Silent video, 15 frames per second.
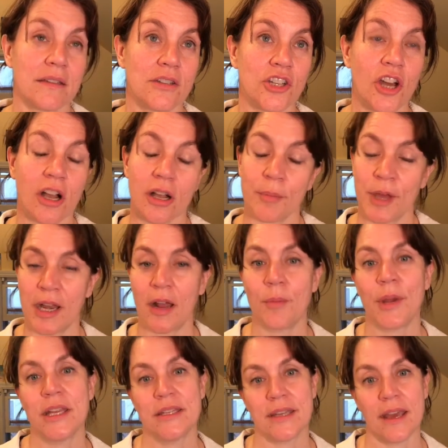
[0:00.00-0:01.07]
talk about how
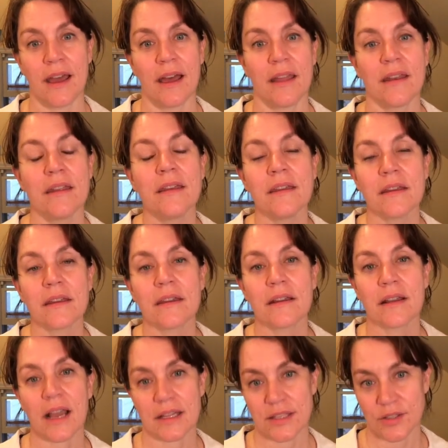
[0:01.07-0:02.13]
my dad
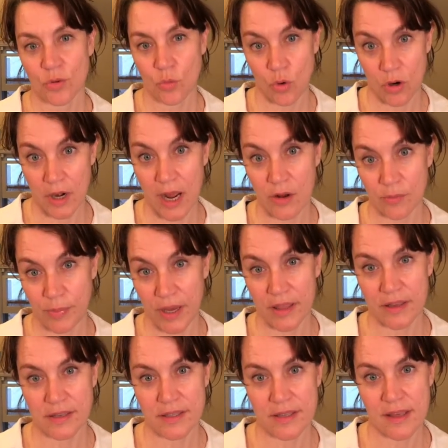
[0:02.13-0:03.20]
got so worn out by
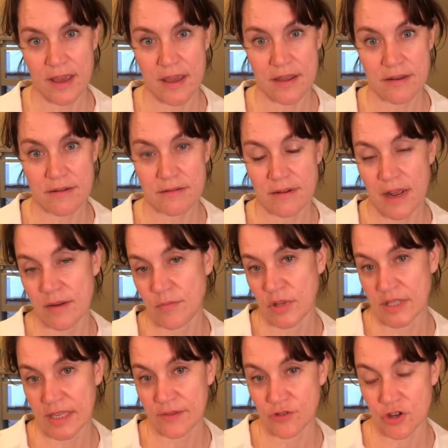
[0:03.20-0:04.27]
this that 9
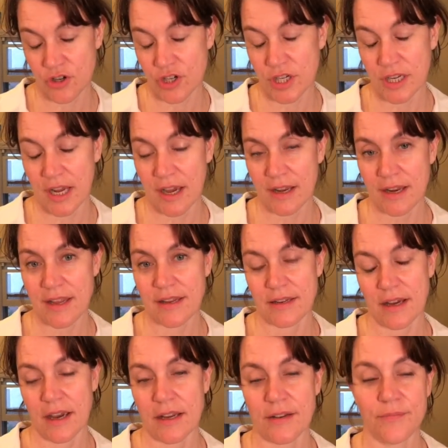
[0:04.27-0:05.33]
months after she died, he
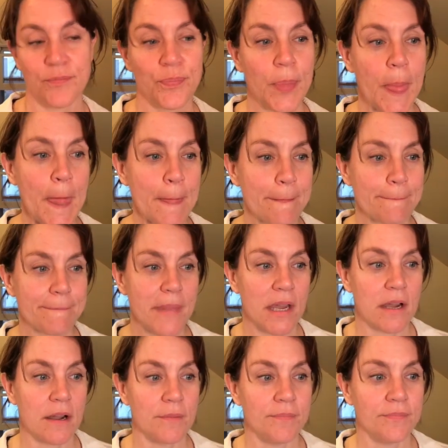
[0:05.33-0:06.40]
died.
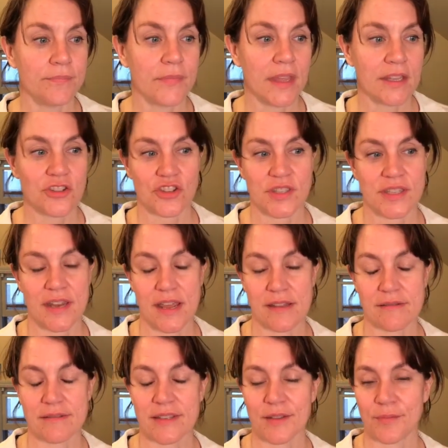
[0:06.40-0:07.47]
It's just not
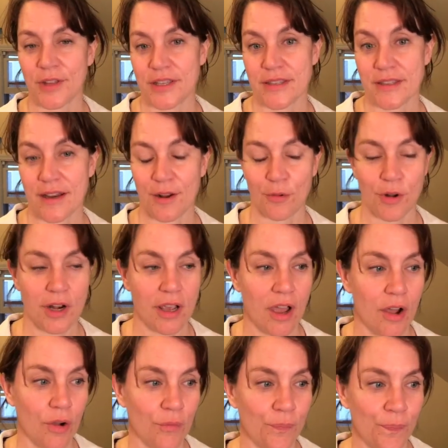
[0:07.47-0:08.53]
someplace that I want to
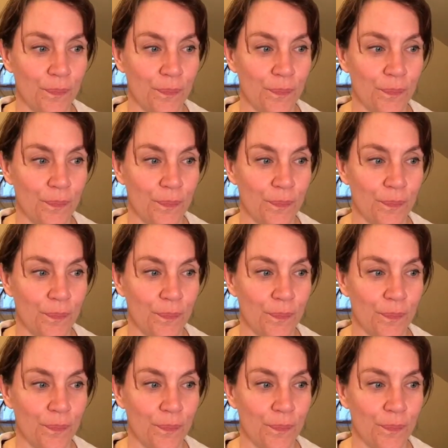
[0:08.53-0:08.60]
go.